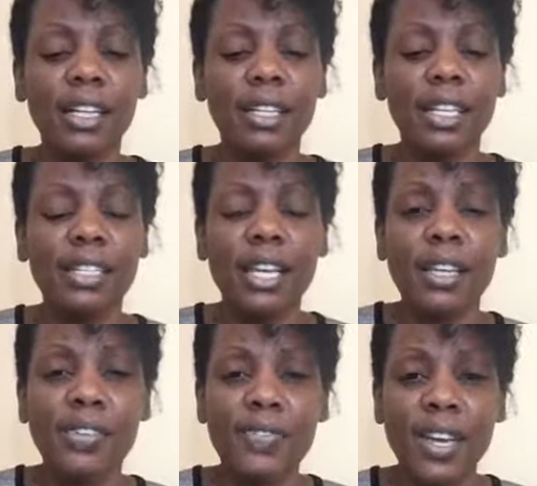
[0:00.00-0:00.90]

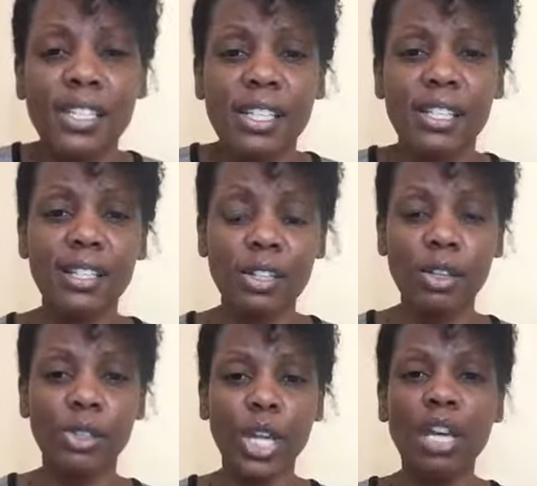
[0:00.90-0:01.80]
dissatisfaction,
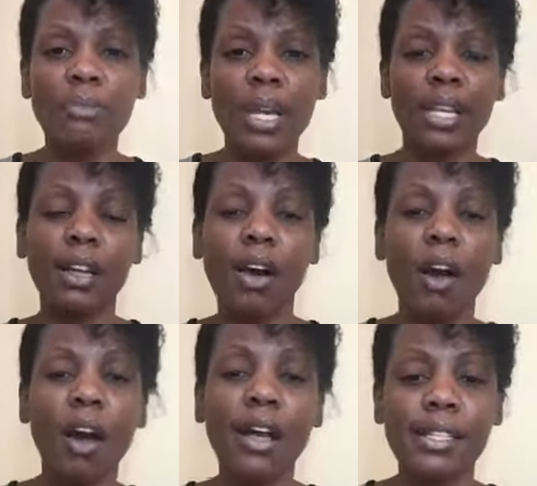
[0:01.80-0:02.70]
discontentment in our
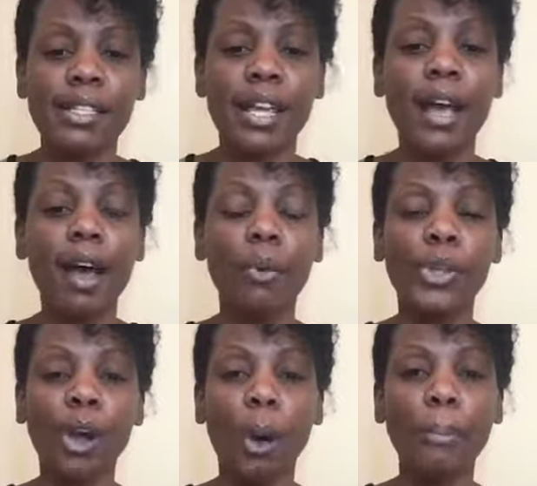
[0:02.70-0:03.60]
hearts
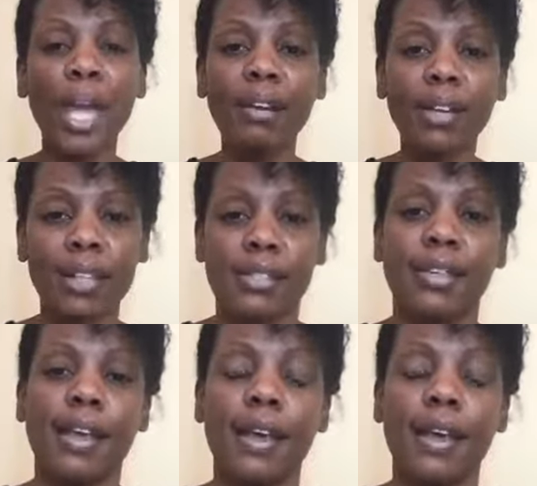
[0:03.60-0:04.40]
with our parents.